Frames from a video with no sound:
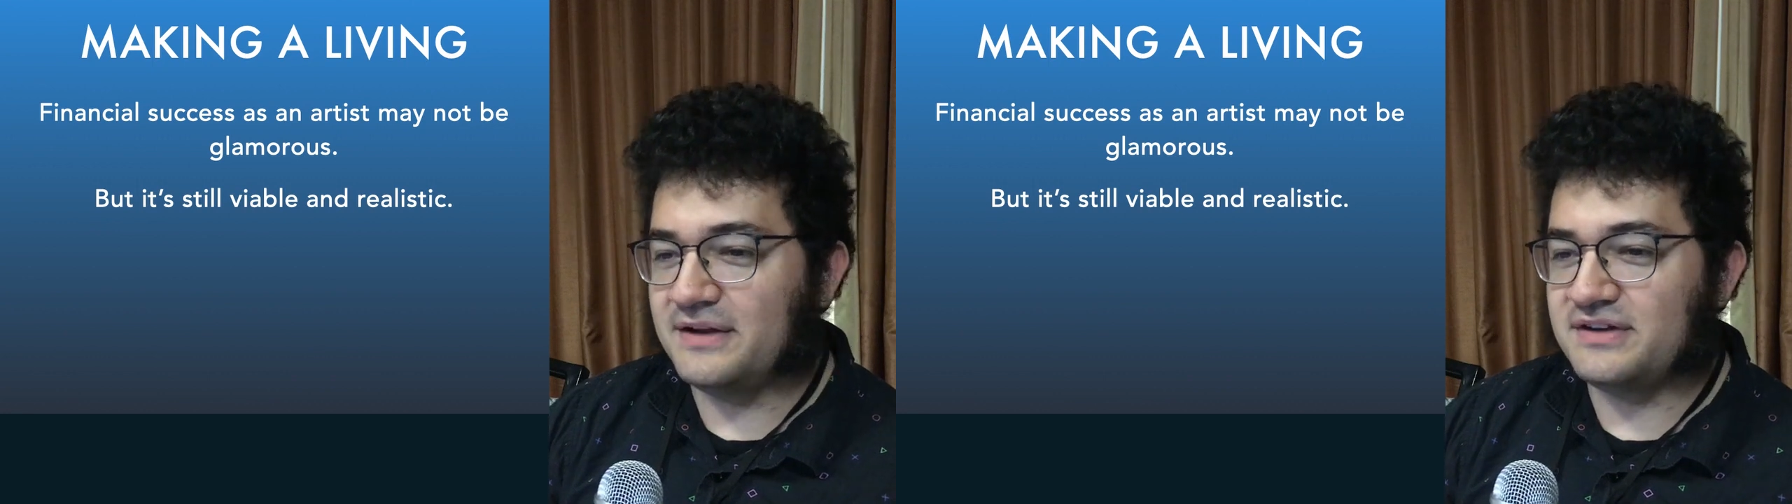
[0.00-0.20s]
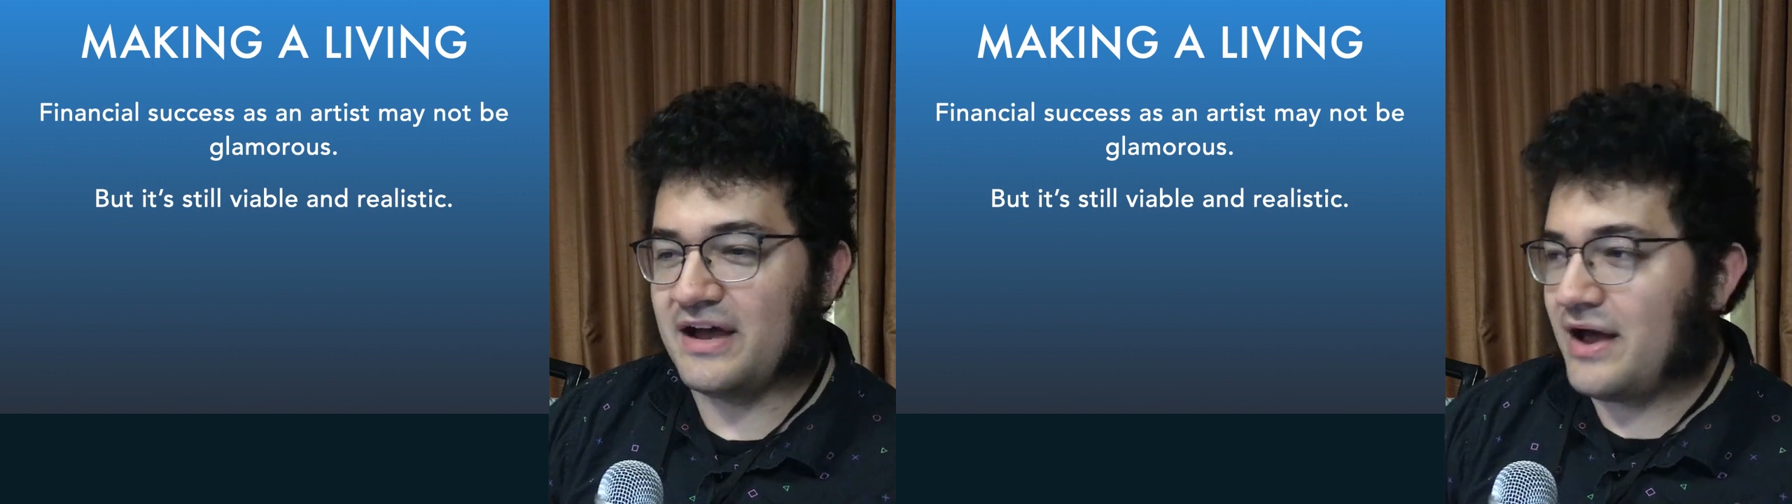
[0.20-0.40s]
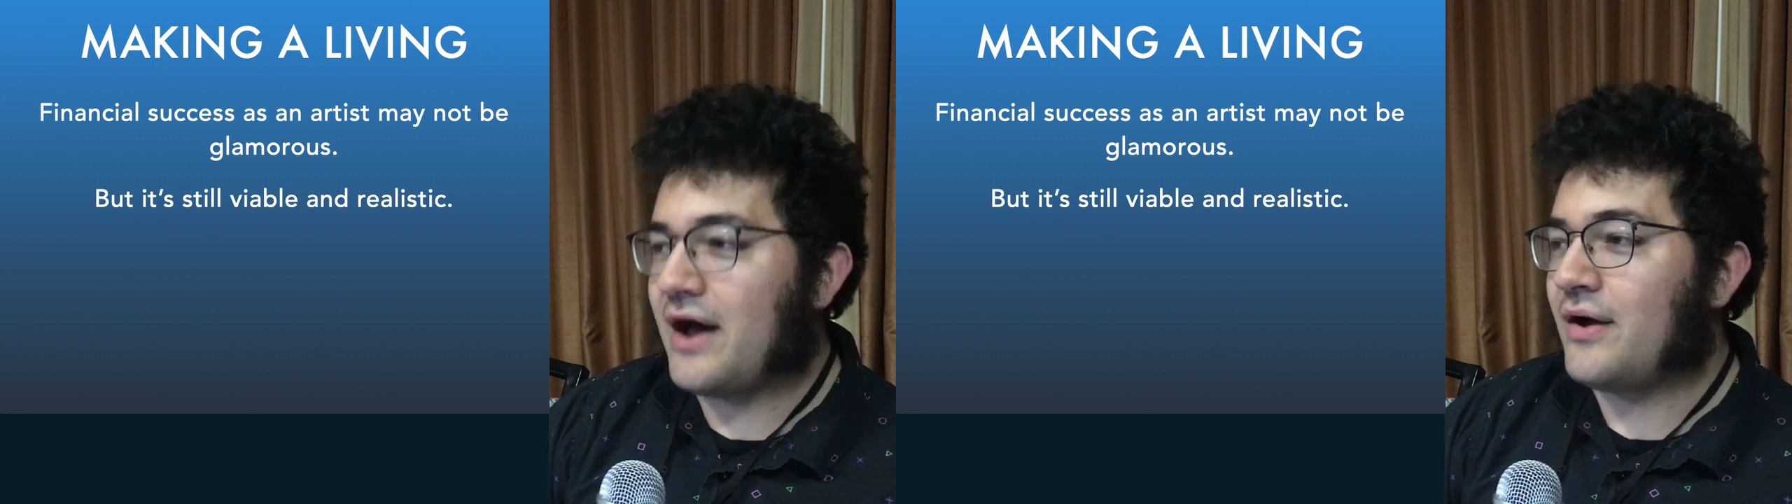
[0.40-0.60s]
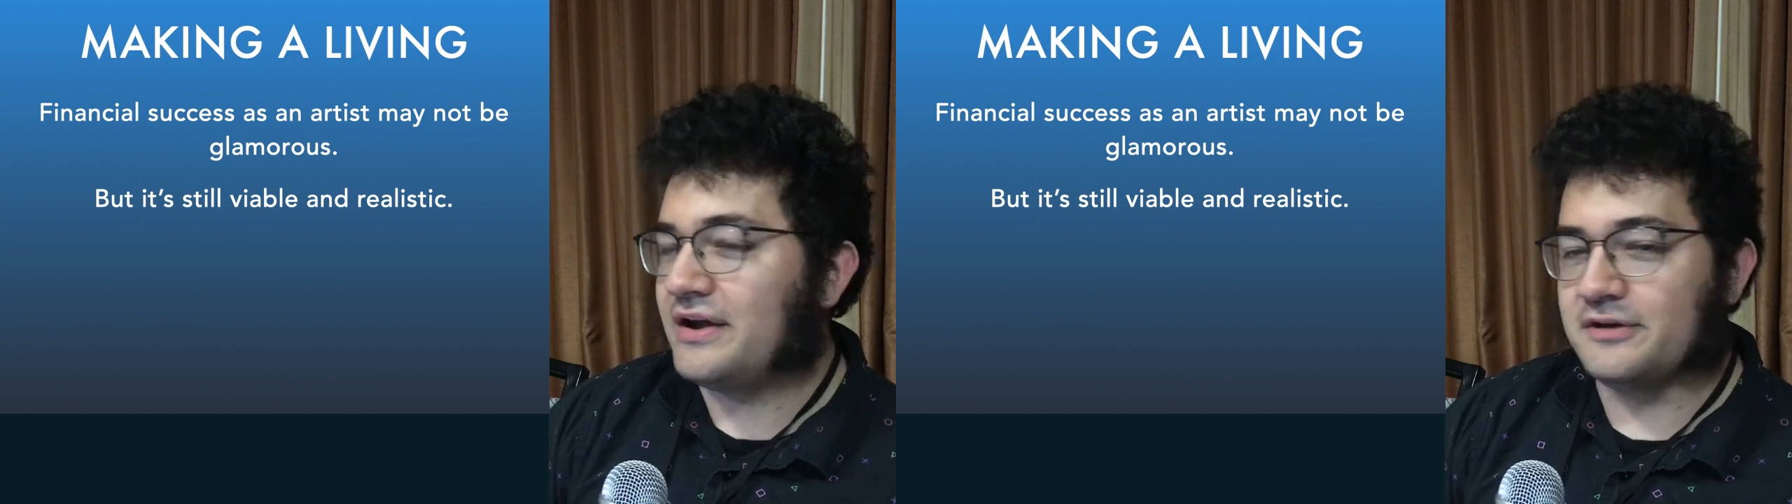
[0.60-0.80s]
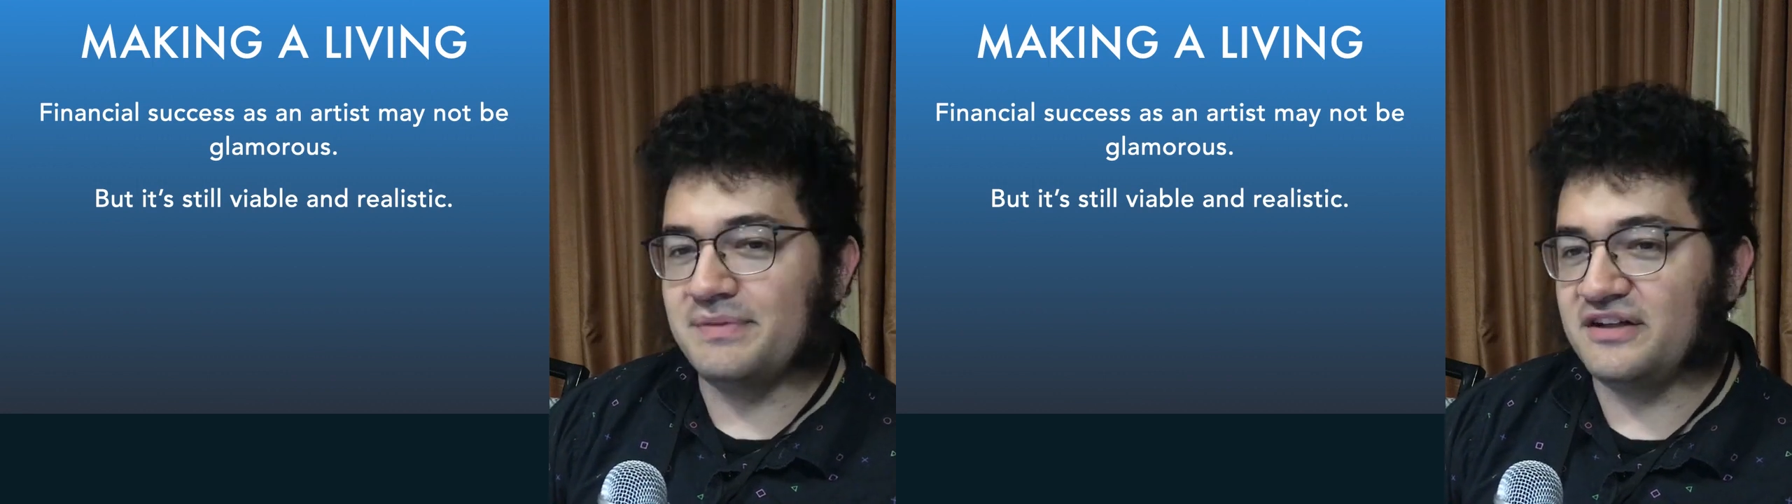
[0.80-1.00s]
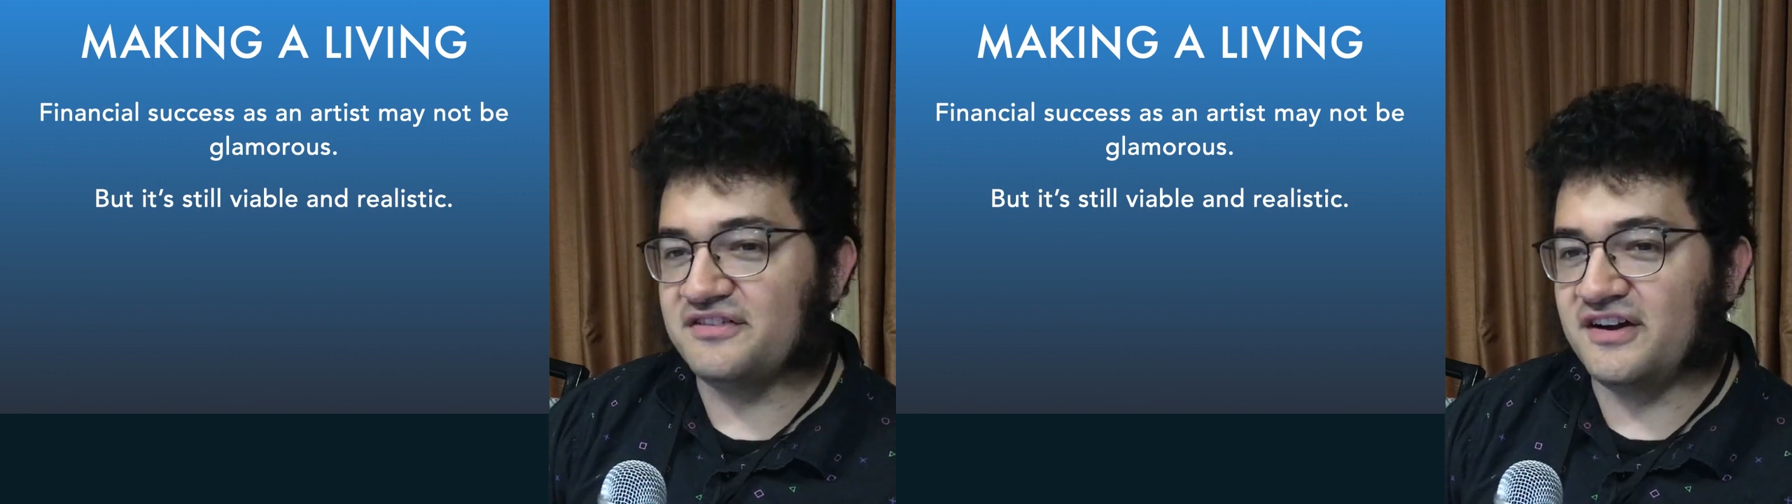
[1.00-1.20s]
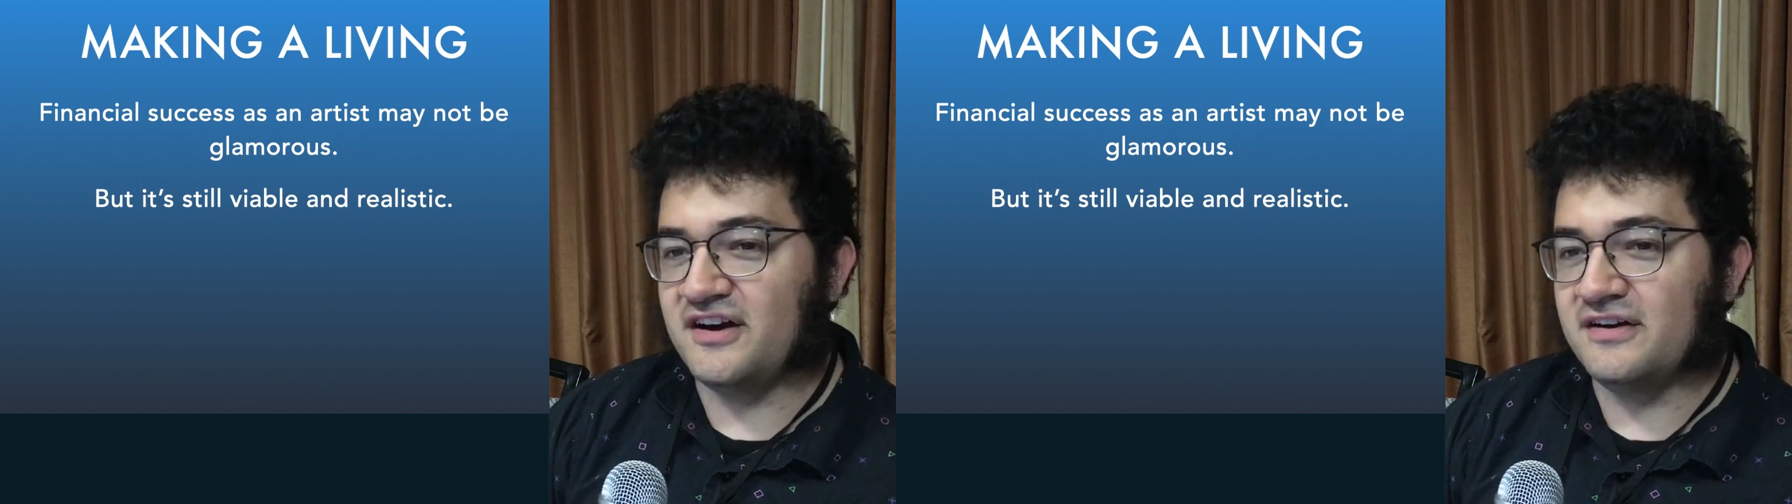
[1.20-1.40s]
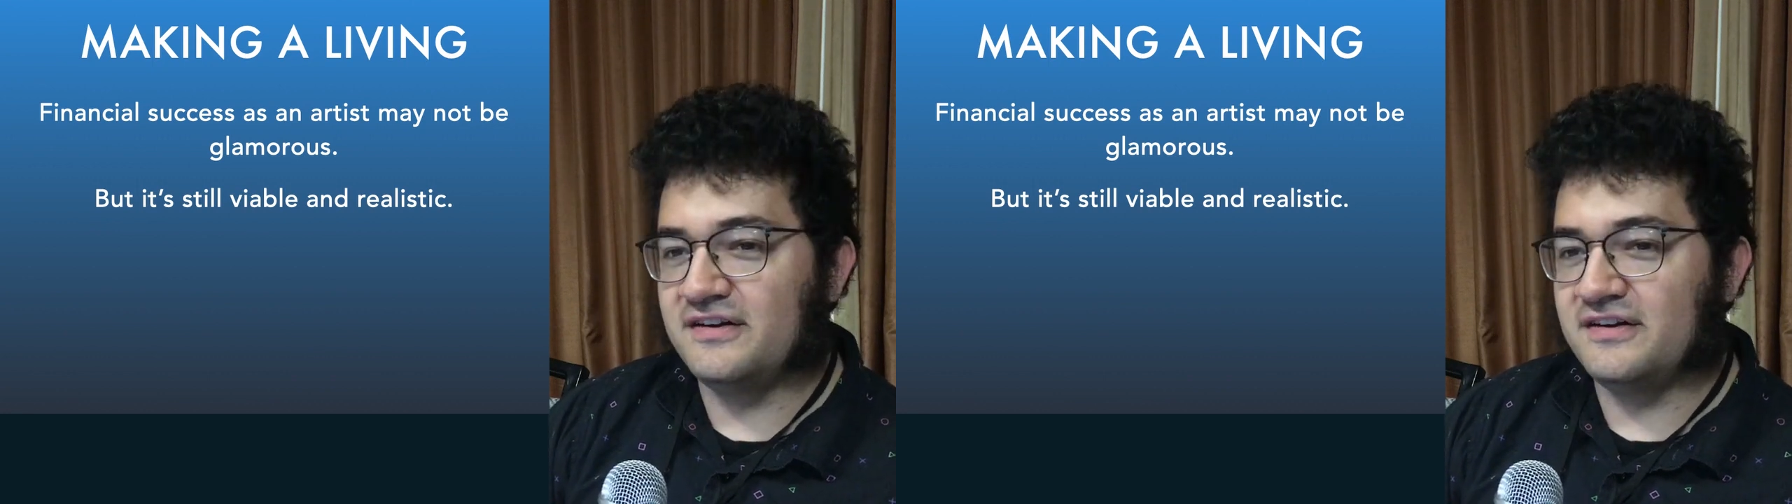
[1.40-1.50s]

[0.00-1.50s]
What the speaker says: high your bills are.